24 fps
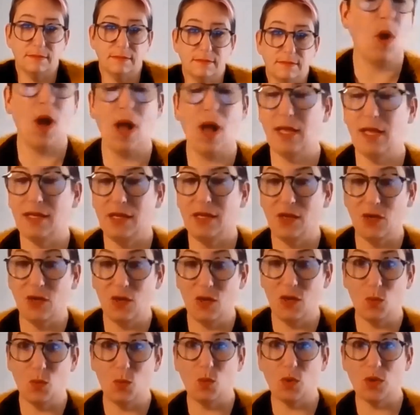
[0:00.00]
What
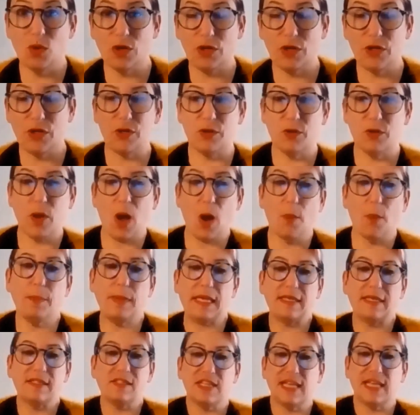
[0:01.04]
were you
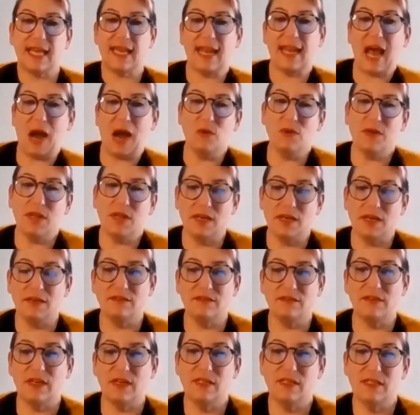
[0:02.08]
hoping to get out
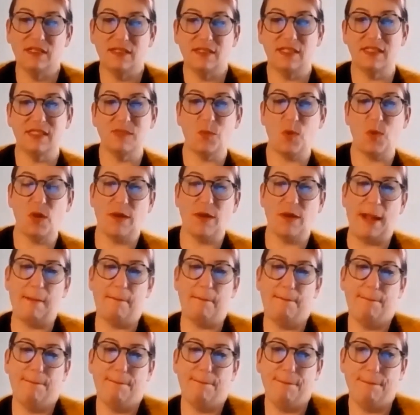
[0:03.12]
of this
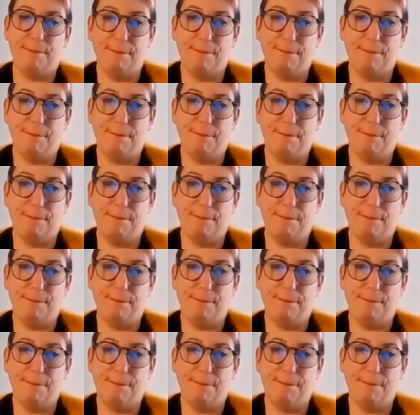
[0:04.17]
program?